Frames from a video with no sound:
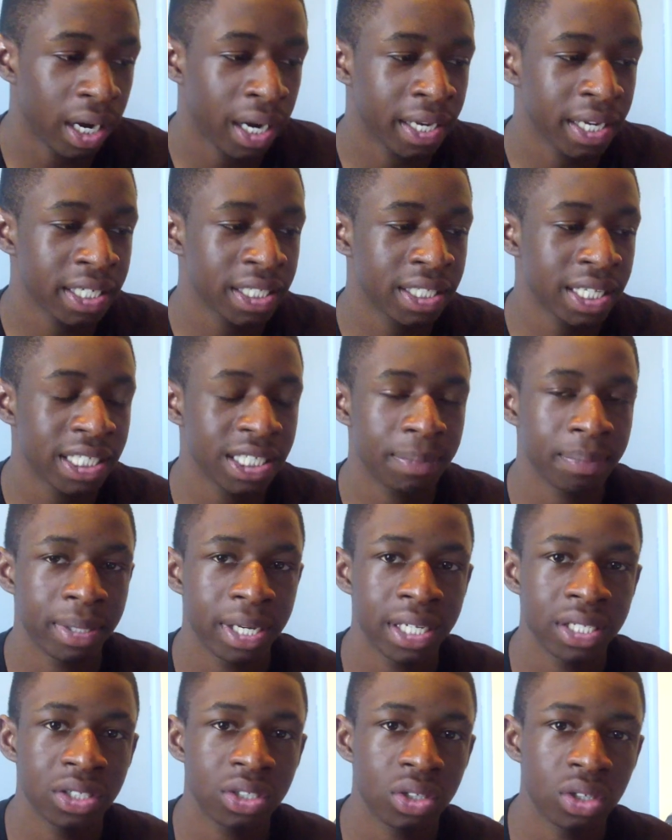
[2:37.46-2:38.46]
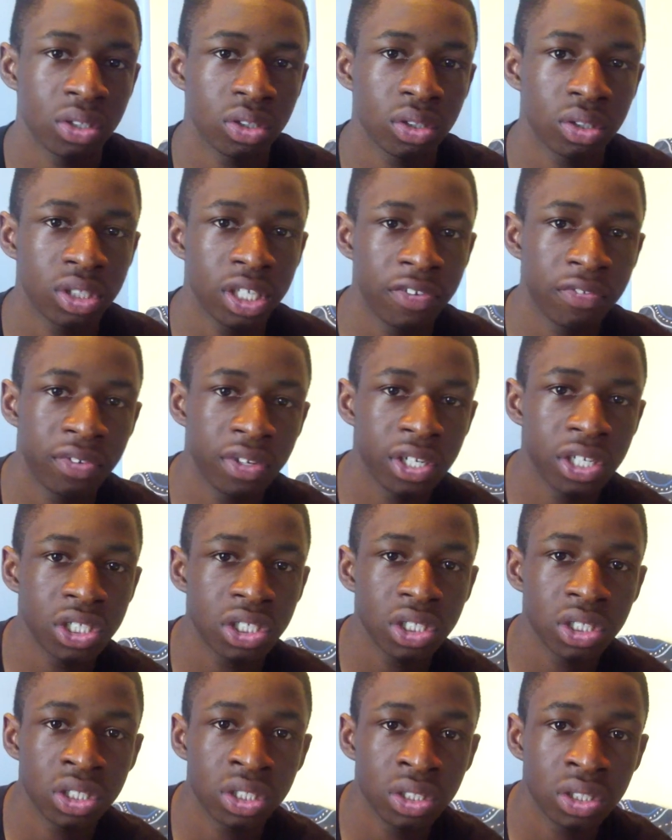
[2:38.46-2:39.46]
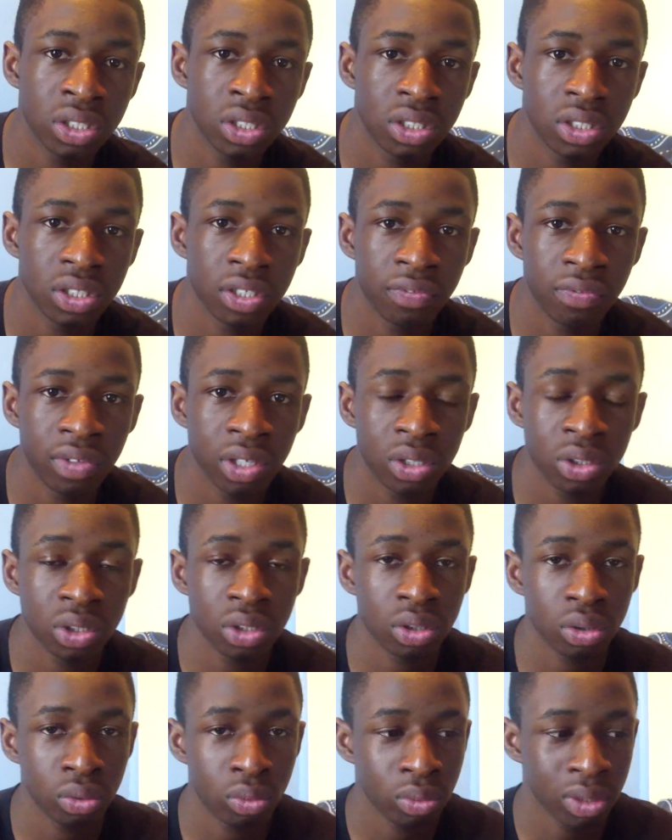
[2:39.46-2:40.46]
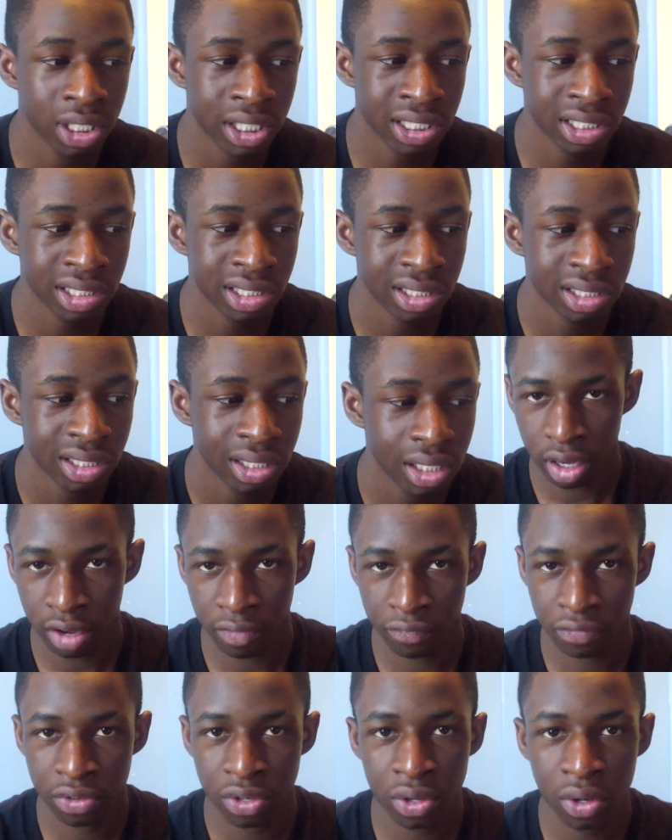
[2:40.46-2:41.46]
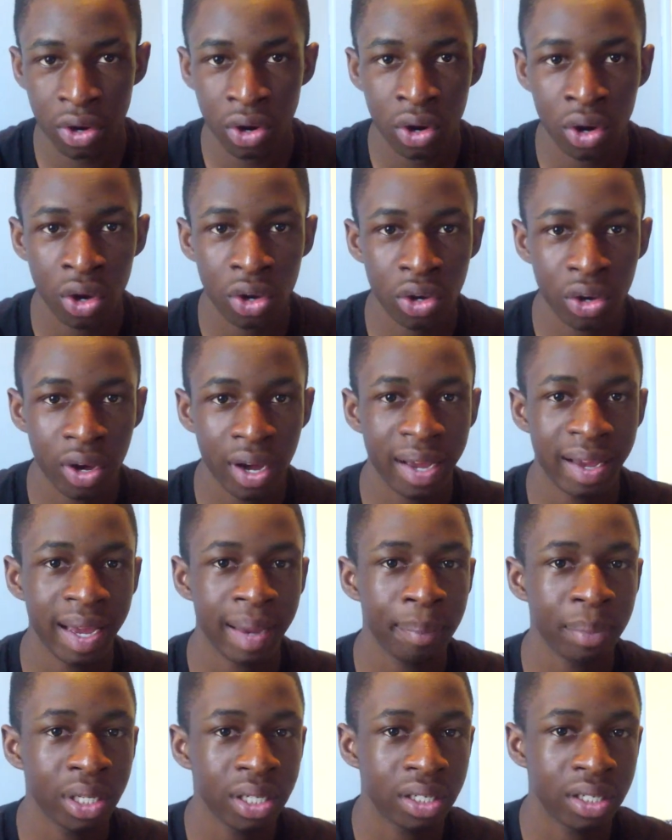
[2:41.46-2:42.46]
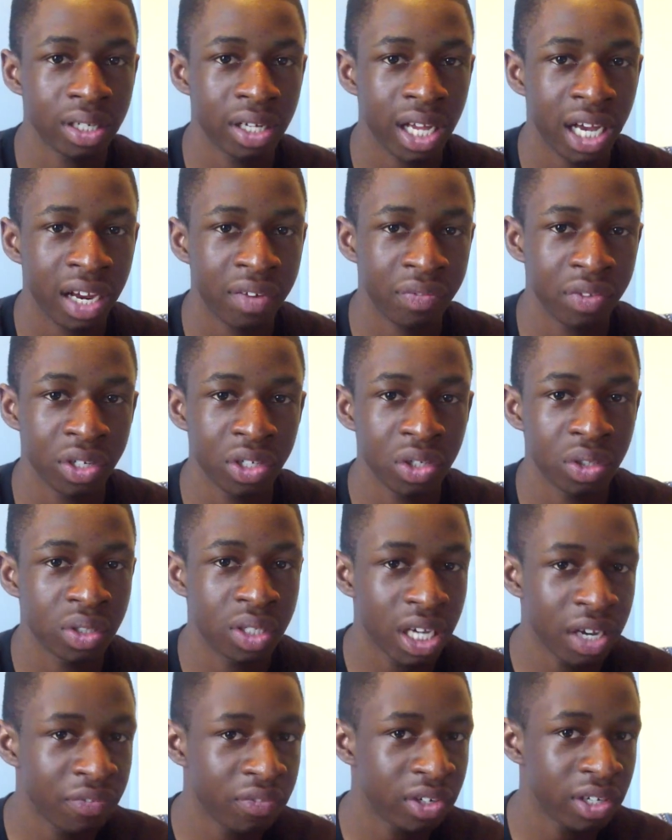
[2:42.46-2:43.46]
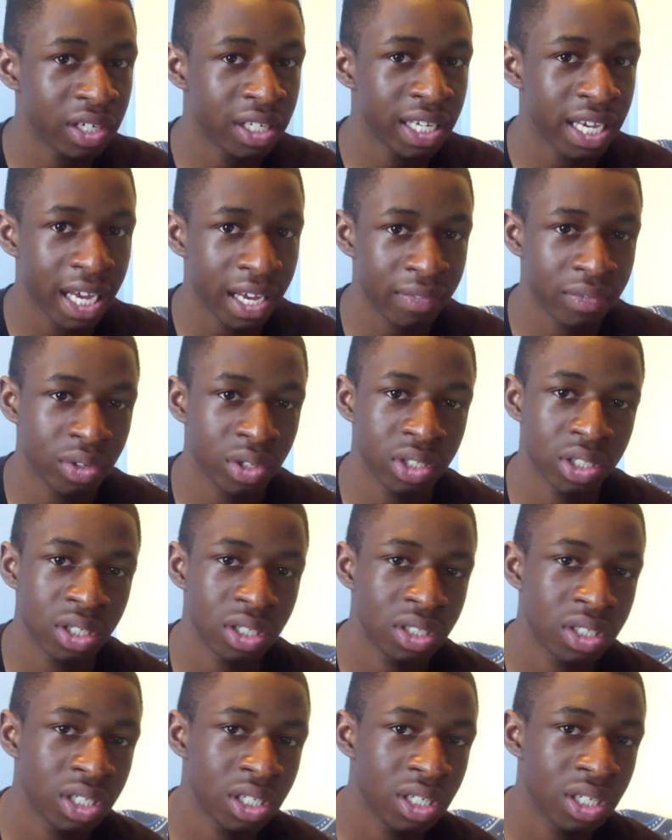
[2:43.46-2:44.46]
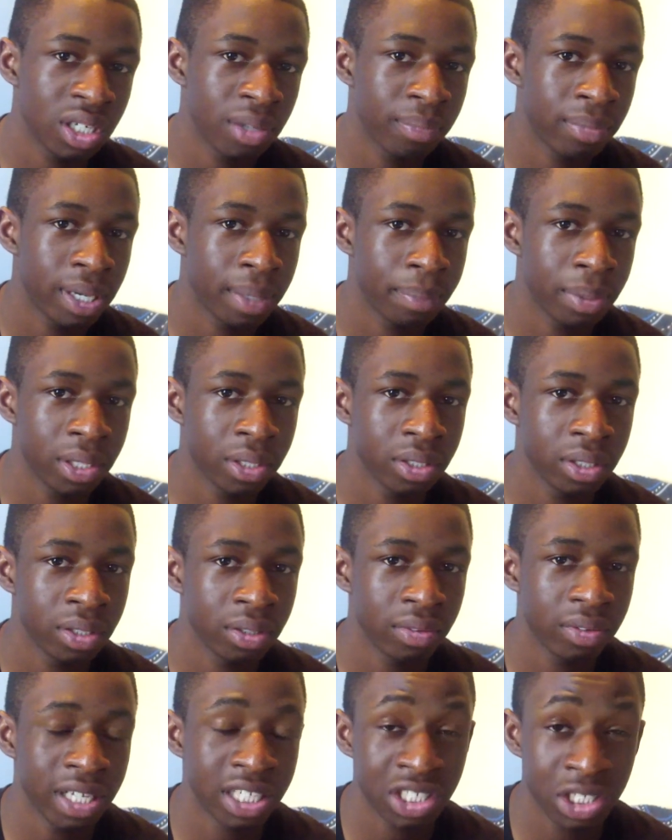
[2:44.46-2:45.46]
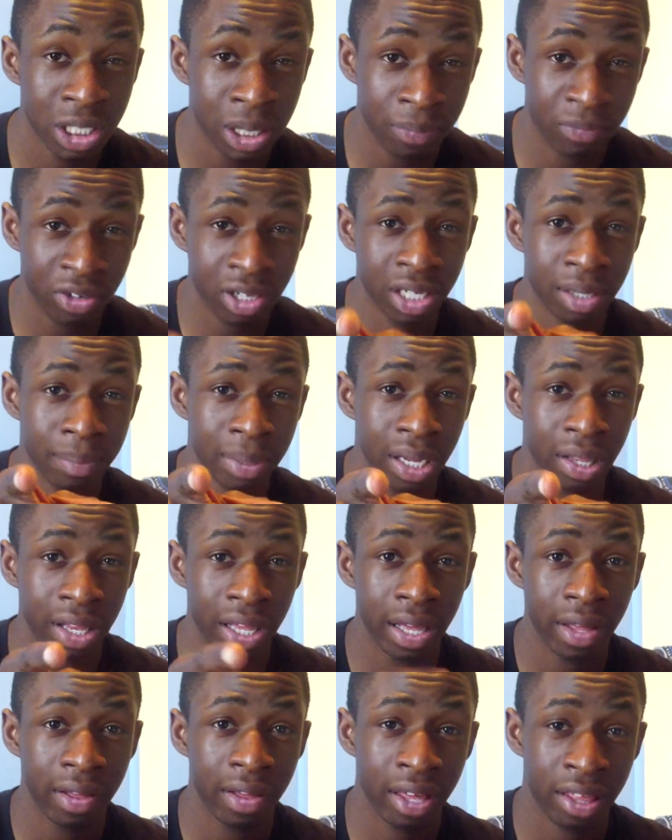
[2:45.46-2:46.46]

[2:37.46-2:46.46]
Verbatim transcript: I guess that depends on your definitions of those two words. If you're not happy in life then you definitely have not succeeded in my opinion. That's deep, think about that.